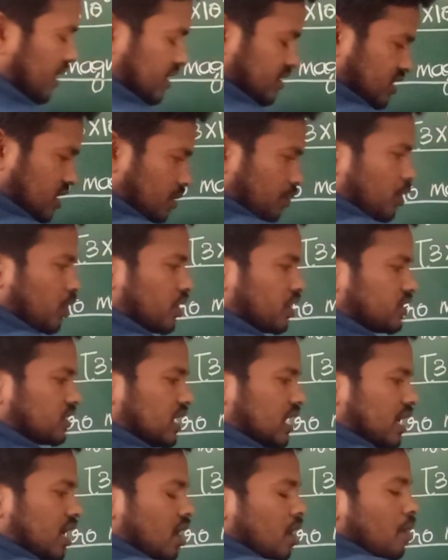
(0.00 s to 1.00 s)
for example, you can
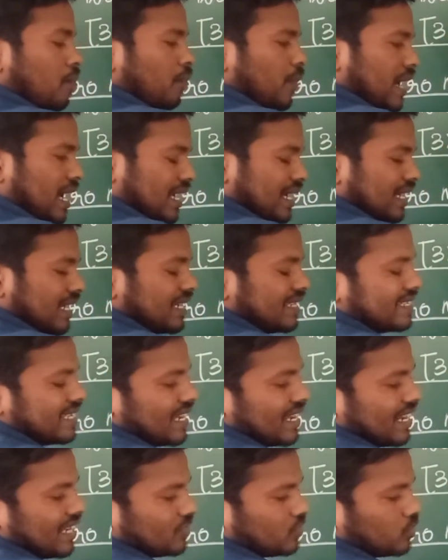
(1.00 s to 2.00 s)
say parallel
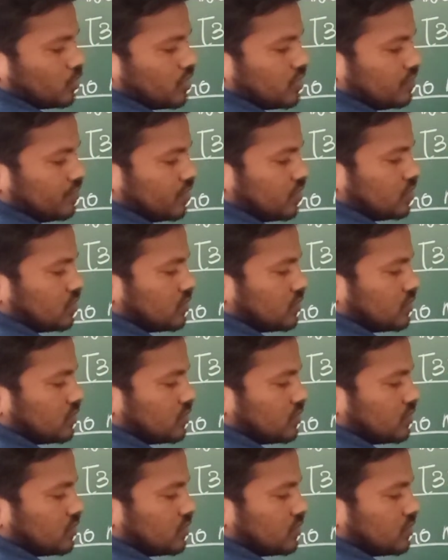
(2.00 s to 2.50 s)
they are associated.